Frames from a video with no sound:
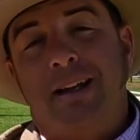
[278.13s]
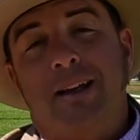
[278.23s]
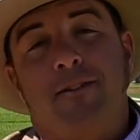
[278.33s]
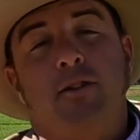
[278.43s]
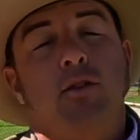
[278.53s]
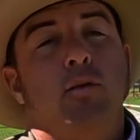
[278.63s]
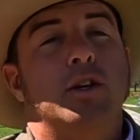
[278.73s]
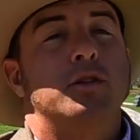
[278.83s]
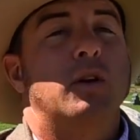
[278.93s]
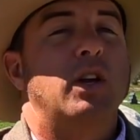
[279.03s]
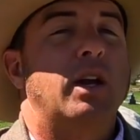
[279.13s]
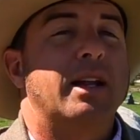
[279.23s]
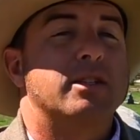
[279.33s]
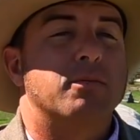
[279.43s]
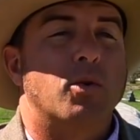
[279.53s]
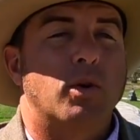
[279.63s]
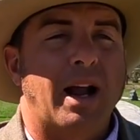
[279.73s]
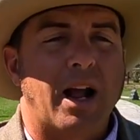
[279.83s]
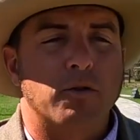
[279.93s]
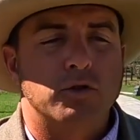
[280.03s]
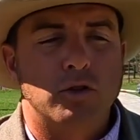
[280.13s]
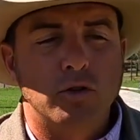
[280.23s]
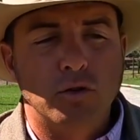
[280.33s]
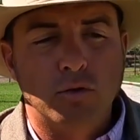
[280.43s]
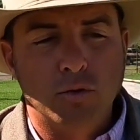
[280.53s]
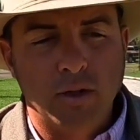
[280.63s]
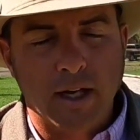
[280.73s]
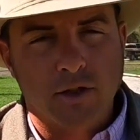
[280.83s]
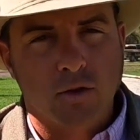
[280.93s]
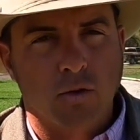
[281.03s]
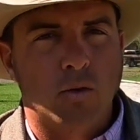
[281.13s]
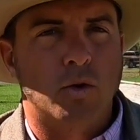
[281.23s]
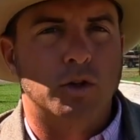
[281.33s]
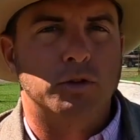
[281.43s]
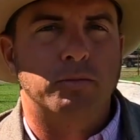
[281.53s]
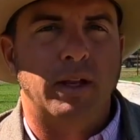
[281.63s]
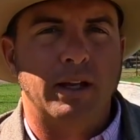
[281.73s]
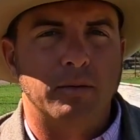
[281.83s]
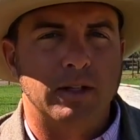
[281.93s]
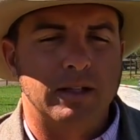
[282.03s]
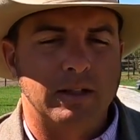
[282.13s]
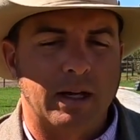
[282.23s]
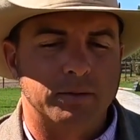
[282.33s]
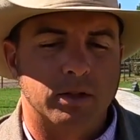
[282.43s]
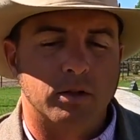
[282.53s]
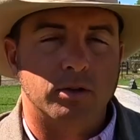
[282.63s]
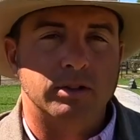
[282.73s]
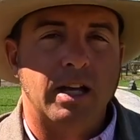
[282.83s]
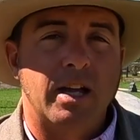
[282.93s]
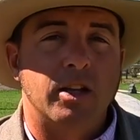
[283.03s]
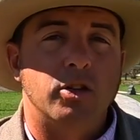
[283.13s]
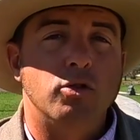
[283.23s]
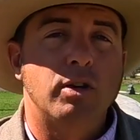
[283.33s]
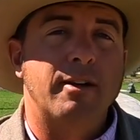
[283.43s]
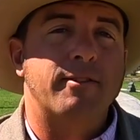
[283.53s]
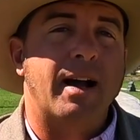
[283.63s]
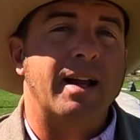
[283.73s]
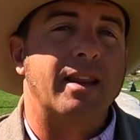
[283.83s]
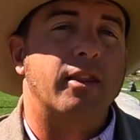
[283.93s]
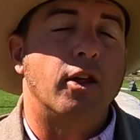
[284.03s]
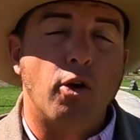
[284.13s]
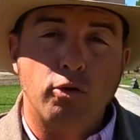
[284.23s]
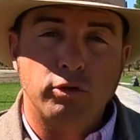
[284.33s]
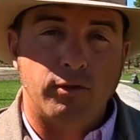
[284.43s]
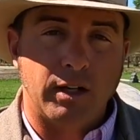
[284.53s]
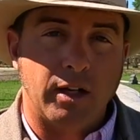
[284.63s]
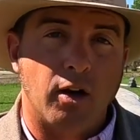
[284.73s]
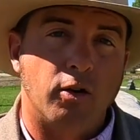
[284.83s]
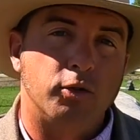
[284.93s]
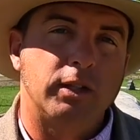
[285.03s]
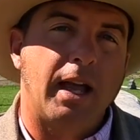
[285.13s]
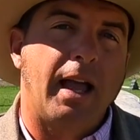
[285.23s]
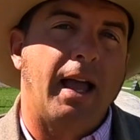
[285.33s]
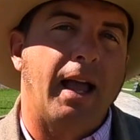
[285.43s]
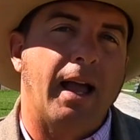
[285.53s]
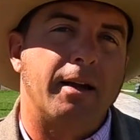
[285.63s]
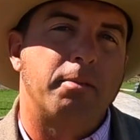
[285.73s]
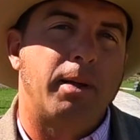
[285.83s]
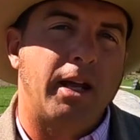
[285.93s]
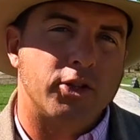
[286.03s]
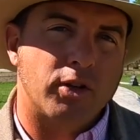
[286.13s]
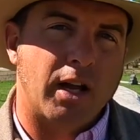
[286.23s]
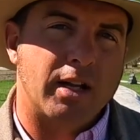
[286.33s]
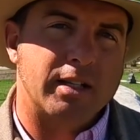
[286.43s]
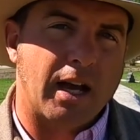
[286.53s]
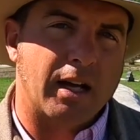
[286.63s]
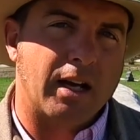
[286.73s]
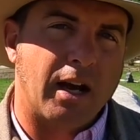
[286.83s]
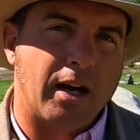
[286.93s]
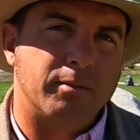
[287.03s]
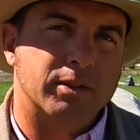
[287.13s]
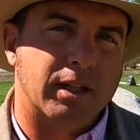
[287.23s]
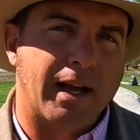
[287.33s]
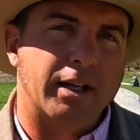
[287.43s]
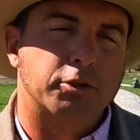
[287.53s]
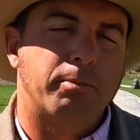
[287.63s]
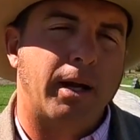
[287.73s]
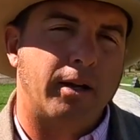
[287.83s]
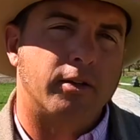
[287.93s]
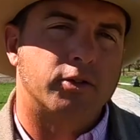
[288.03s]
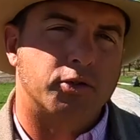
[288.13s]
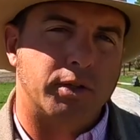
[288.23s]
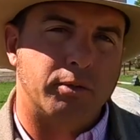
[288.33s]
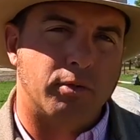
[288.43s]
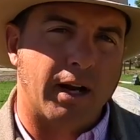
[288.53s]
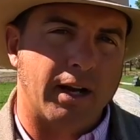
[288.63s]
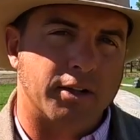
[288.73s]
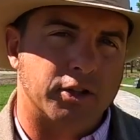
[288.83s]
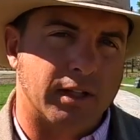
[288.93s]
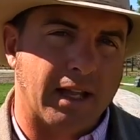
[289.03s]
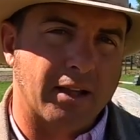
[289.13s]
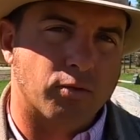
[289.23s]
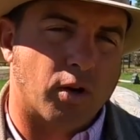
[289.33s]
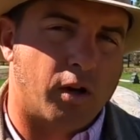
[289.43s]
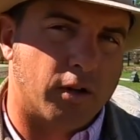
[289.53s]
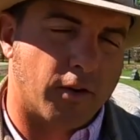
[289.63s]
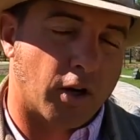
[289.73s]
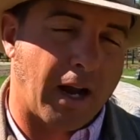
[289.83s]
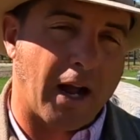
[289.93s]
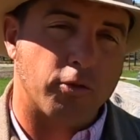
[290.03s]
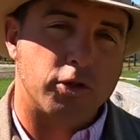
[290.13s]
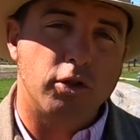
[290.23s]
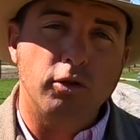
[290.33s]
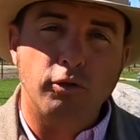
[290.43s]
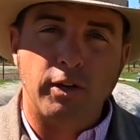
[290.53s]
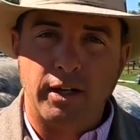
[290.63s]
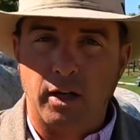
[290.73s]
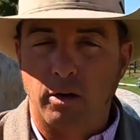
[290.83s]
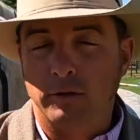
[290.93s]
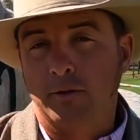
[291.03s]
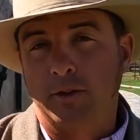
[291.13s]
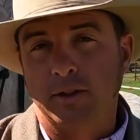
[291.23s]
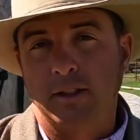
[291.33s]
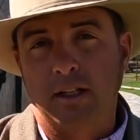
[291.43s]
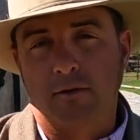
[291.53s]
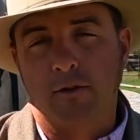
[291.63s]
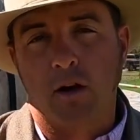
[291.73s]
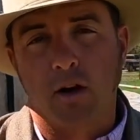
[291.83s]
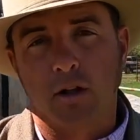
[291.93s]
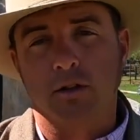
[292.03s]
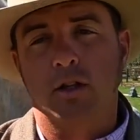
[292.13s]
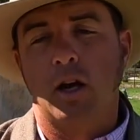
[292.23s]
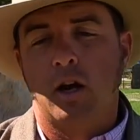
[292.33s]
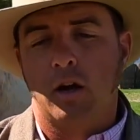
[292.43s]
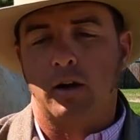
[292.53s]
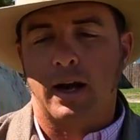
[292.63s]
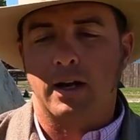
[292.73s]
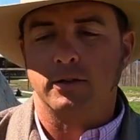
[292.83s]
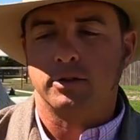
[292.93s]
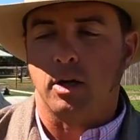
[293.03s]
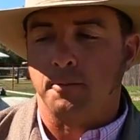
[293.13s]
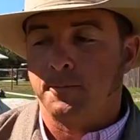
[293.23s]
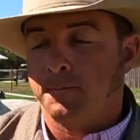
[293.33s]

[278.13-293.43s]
if you wish you had some more how to get your horse playing with these obstacles, you can find those videos at patreon.com/Pear Tree Ranch, and that's where all of our how-to videos versus these vlogs are housed. So